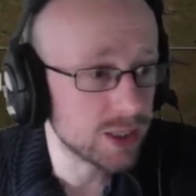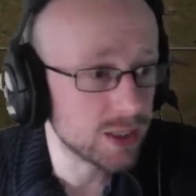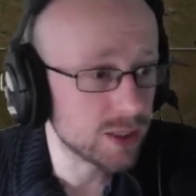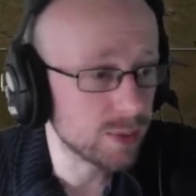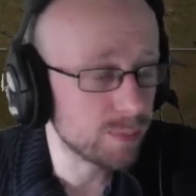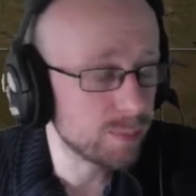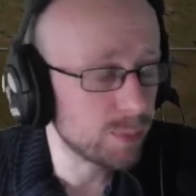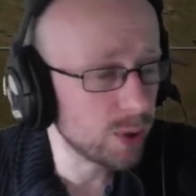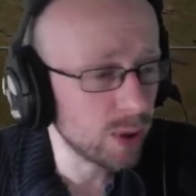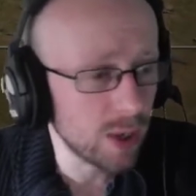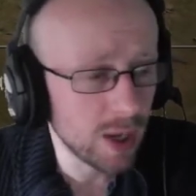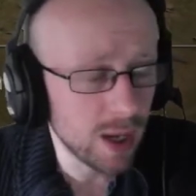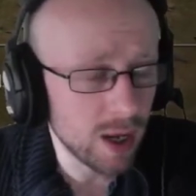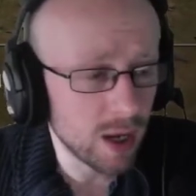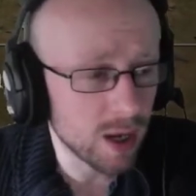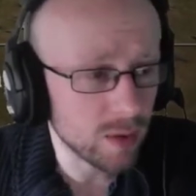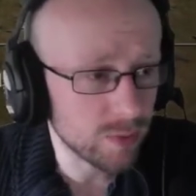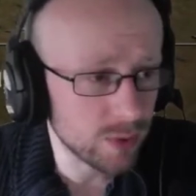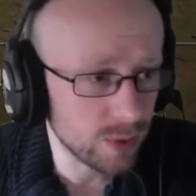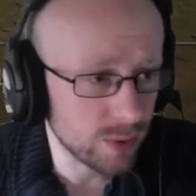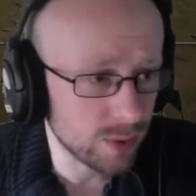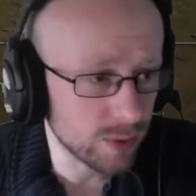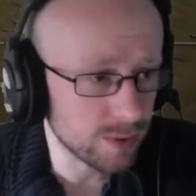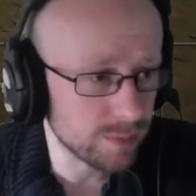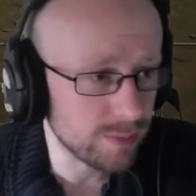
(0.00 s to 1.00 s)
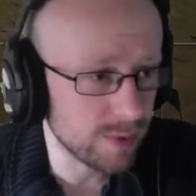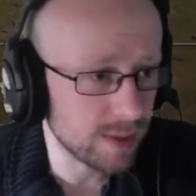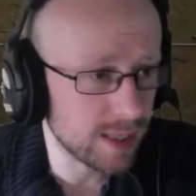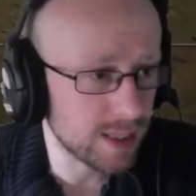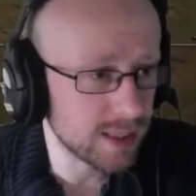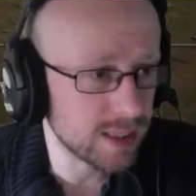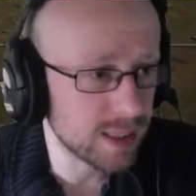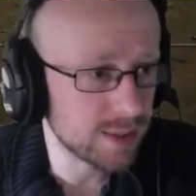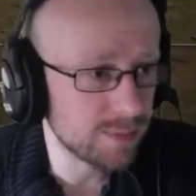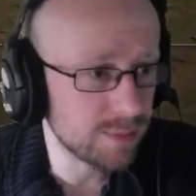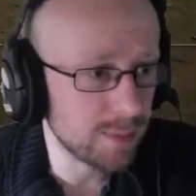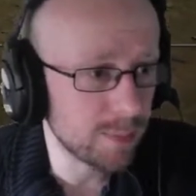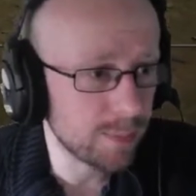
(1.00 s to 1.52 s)
So, but of course, ladies
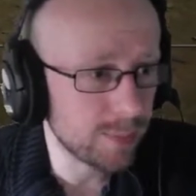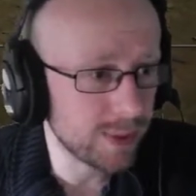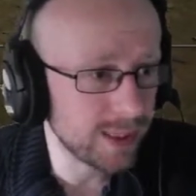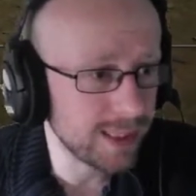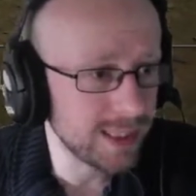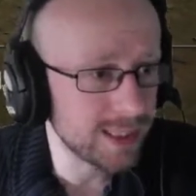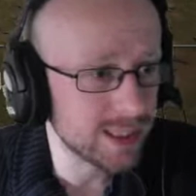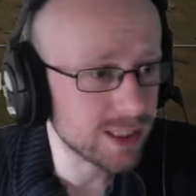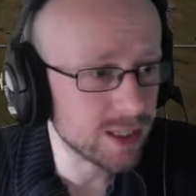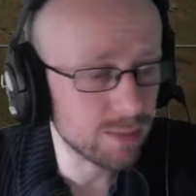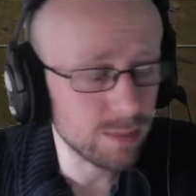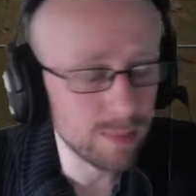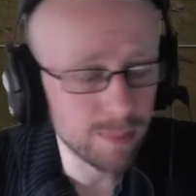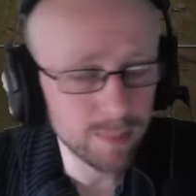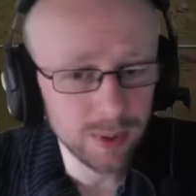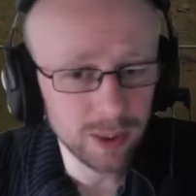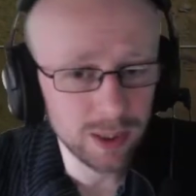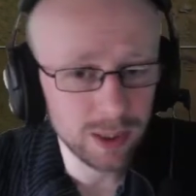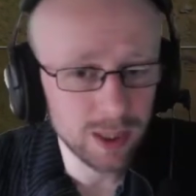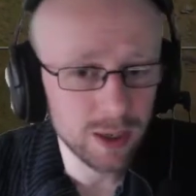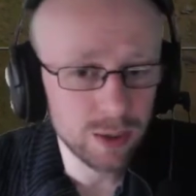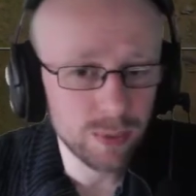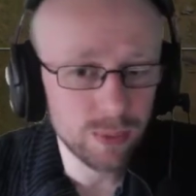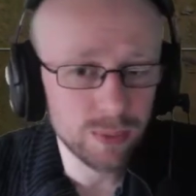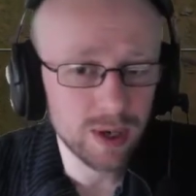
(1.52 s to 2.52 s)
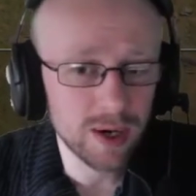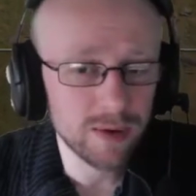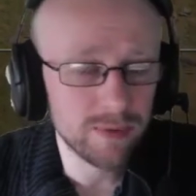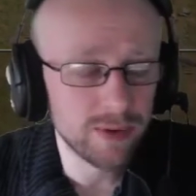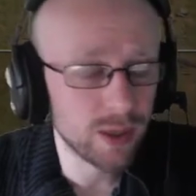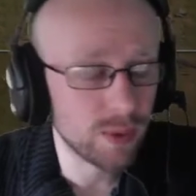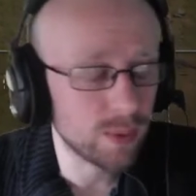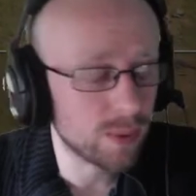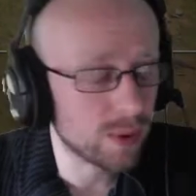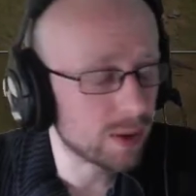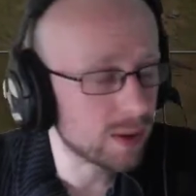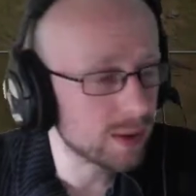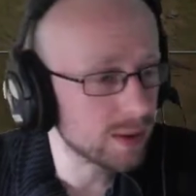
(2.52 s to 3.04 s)
and gentlemen, please comment below wherever
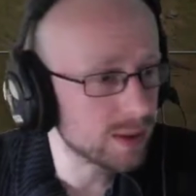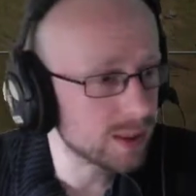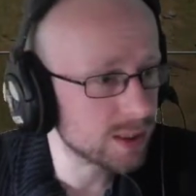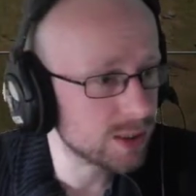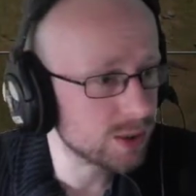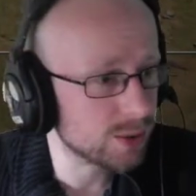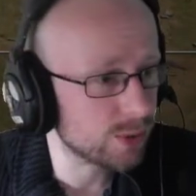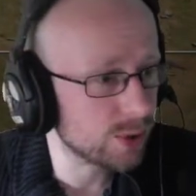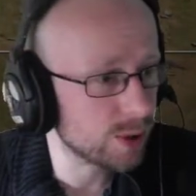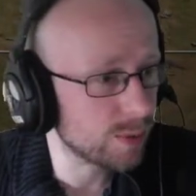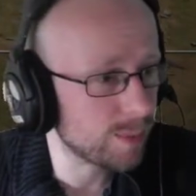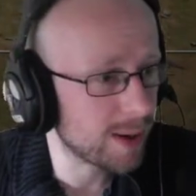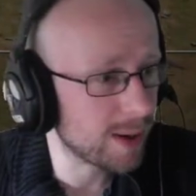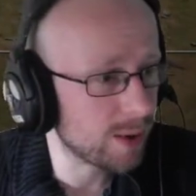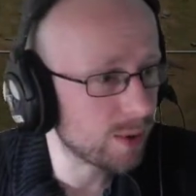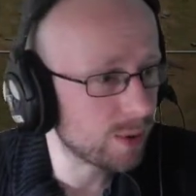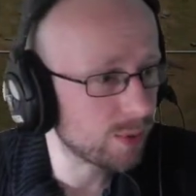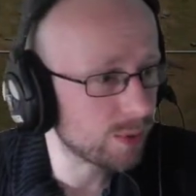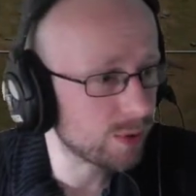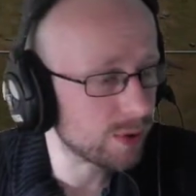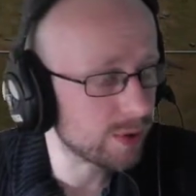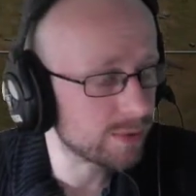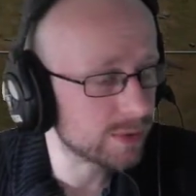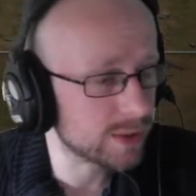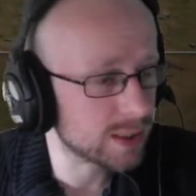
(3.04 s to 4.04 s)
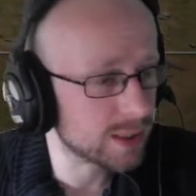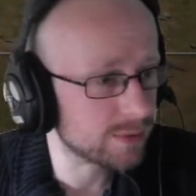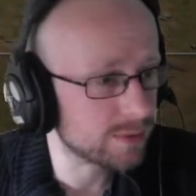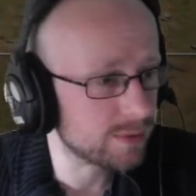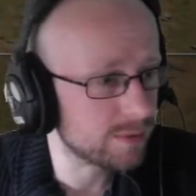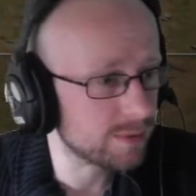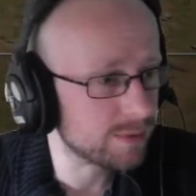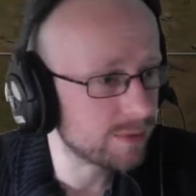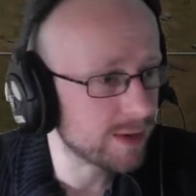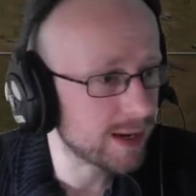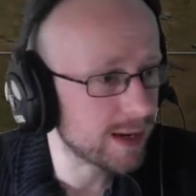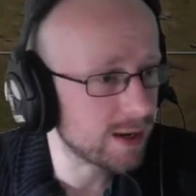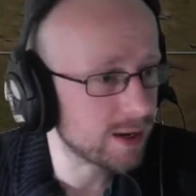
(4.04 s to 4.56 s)
you are to talk about all the other
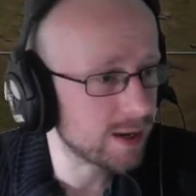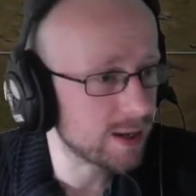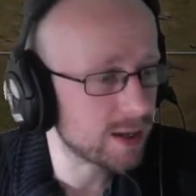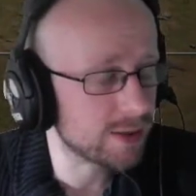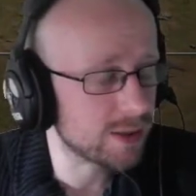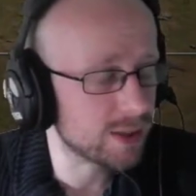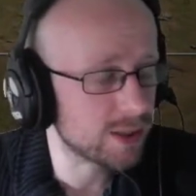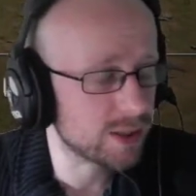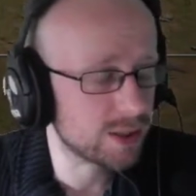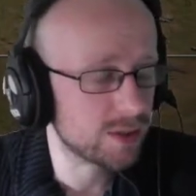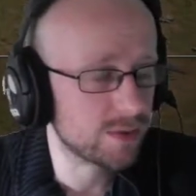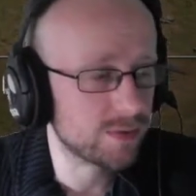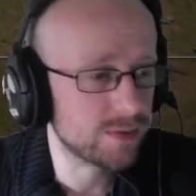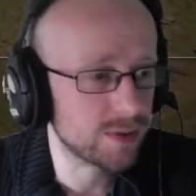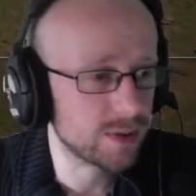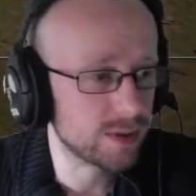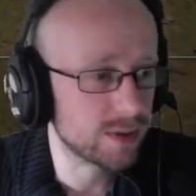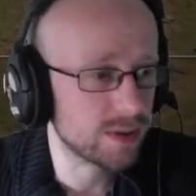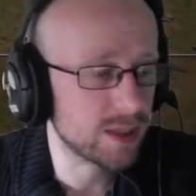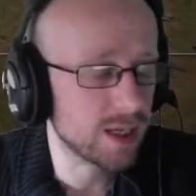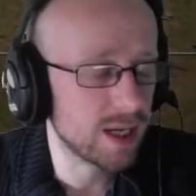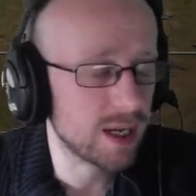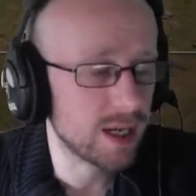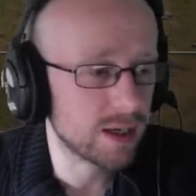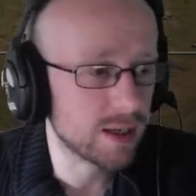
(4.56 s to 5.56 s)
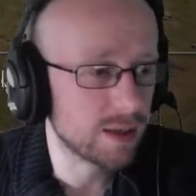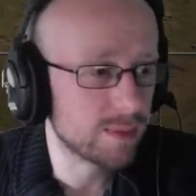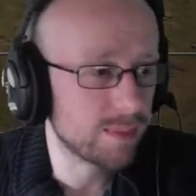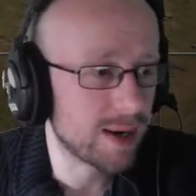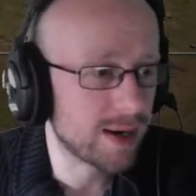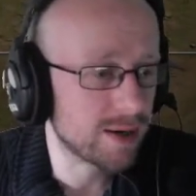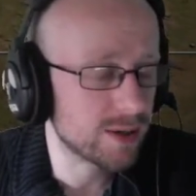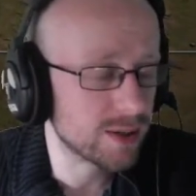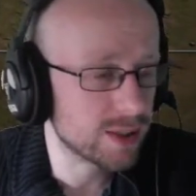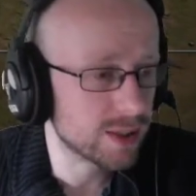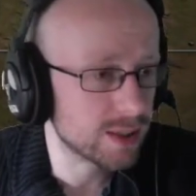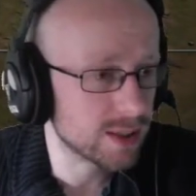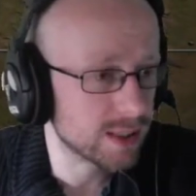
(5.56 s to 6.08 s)
different
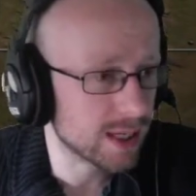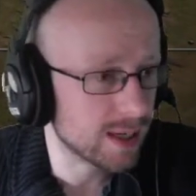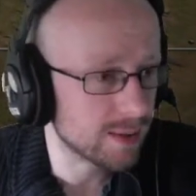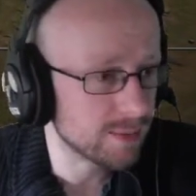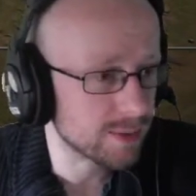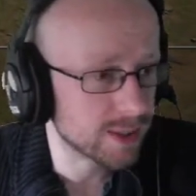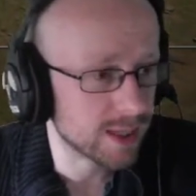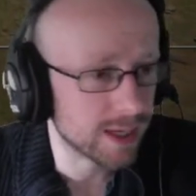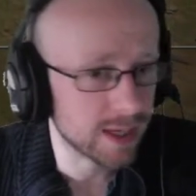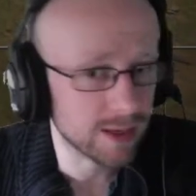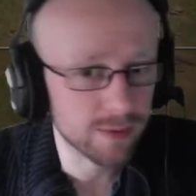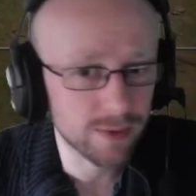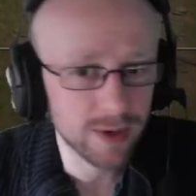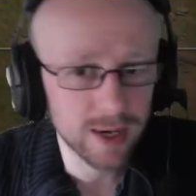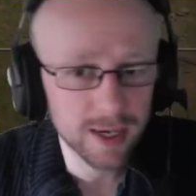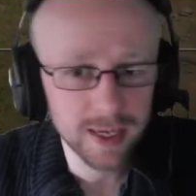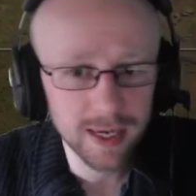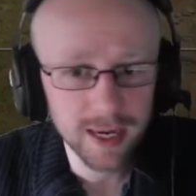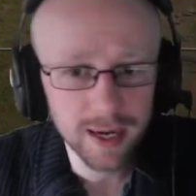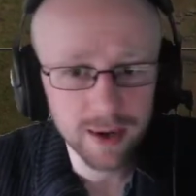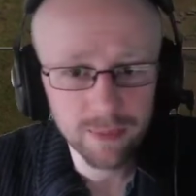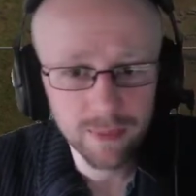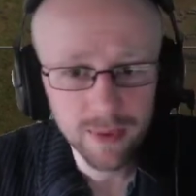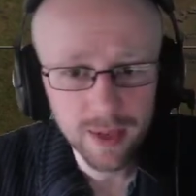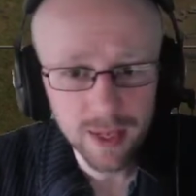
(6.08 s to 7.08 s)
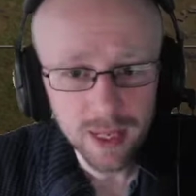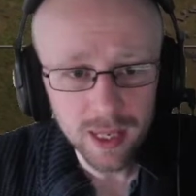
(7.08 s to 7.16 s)
comparisons that I'm saying right now.